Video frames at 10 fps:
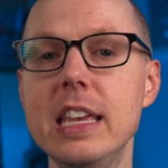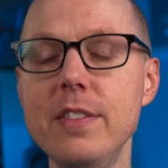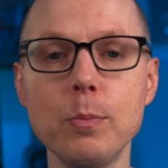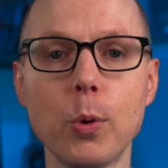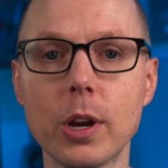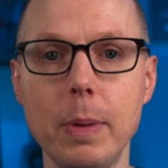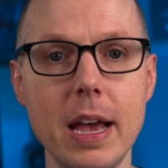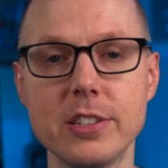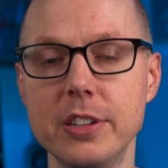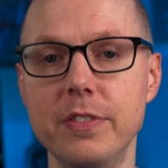even more
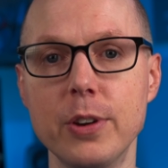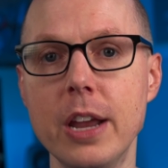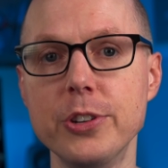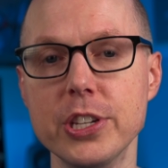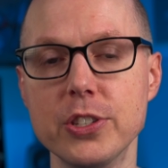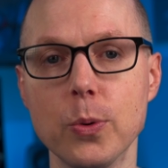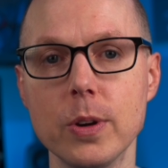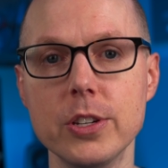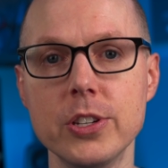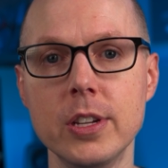capacity for energy
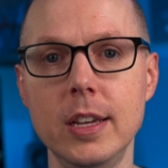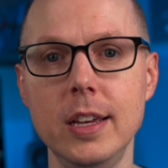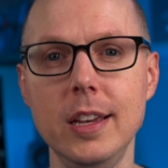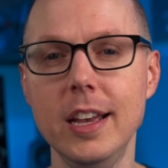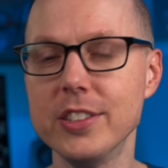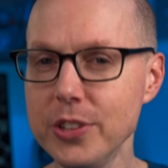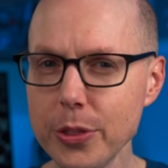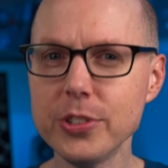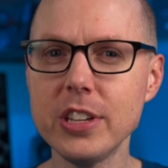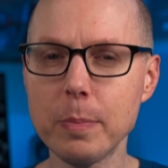storage, it's
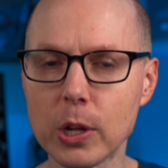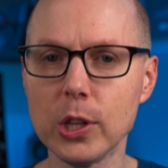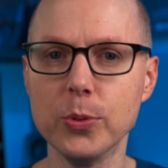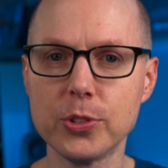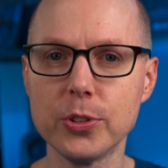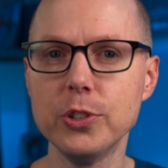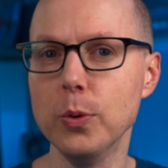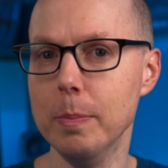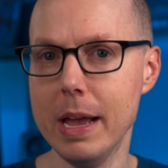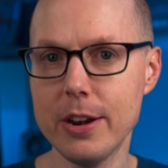another step closer
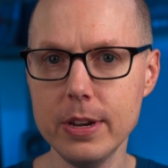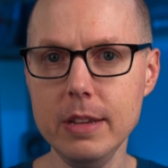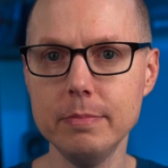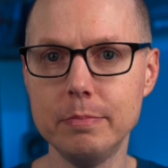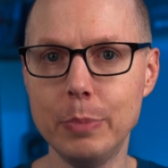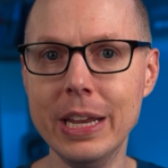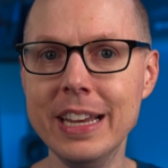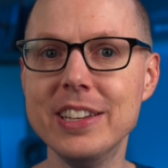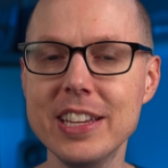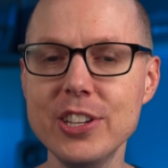to a battery, but
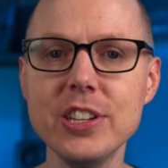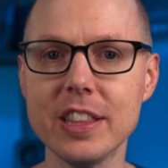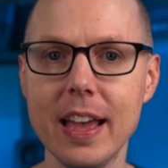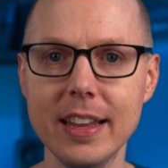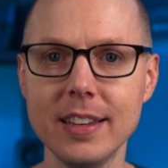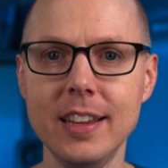in addition to that,